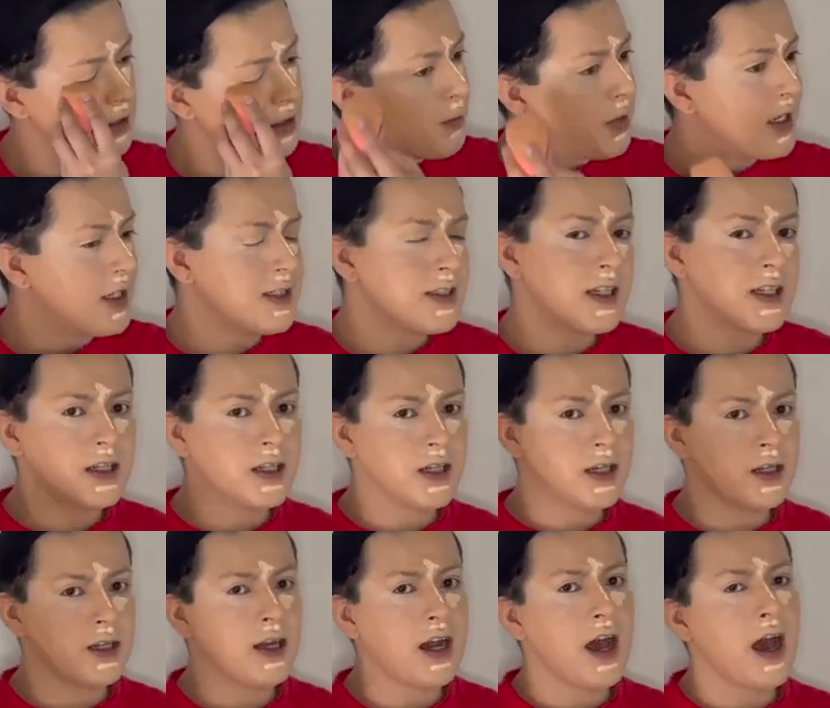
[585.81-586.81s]
But it's a
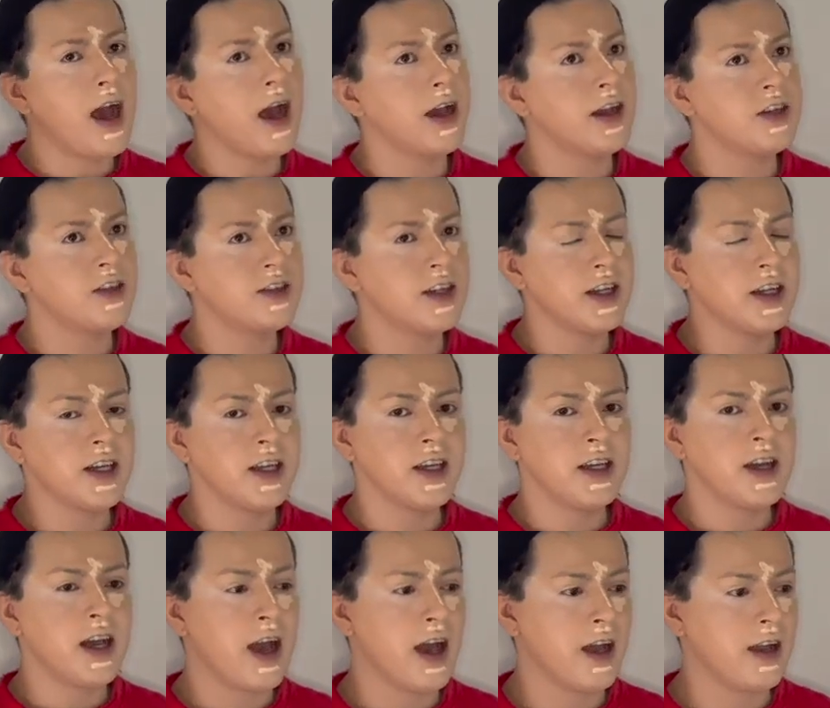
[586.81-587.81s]
good
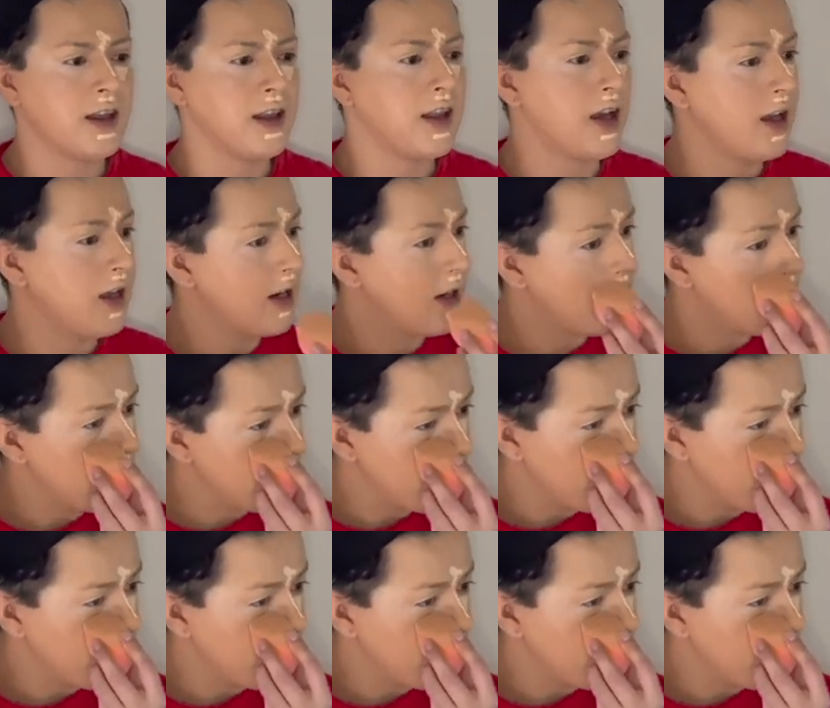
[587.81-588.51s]
hydrating highlighter.